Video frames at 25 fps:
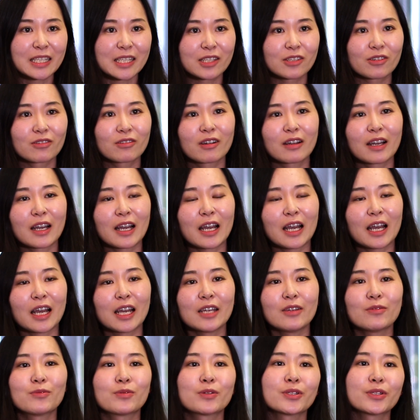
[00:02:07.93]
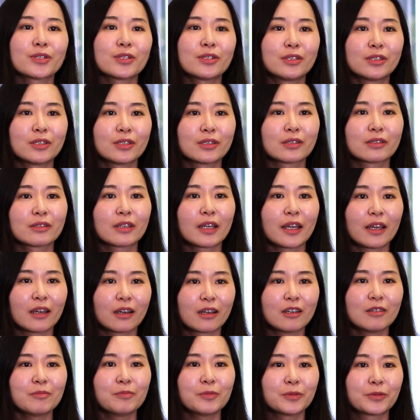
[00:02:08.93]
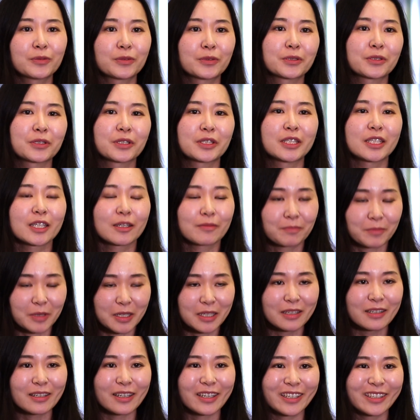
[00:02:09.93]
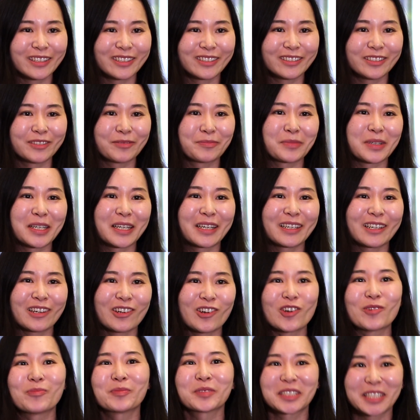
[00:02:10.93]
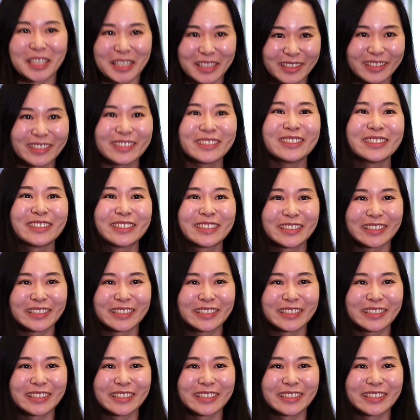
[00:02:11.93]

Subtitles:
So I want to help for Japan and my hometown.